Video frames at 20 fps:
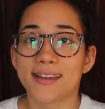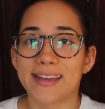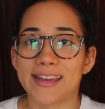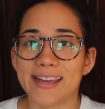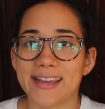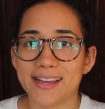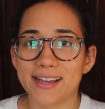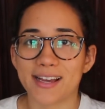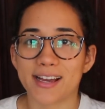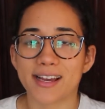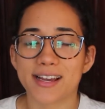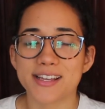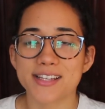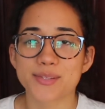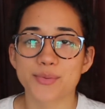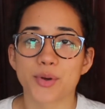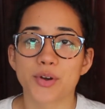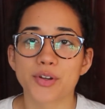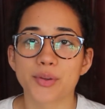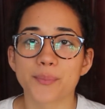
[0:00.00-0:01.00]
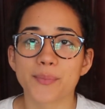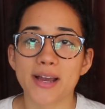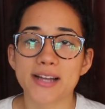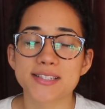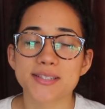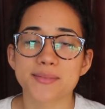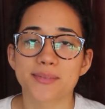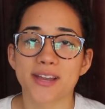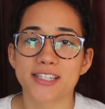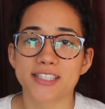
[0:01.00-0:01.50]
Hey guys, welcome
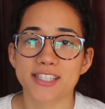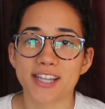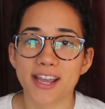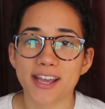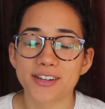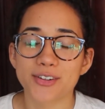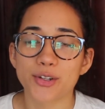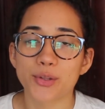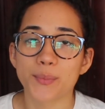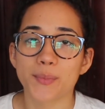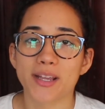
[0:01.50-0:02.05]
back to my channel.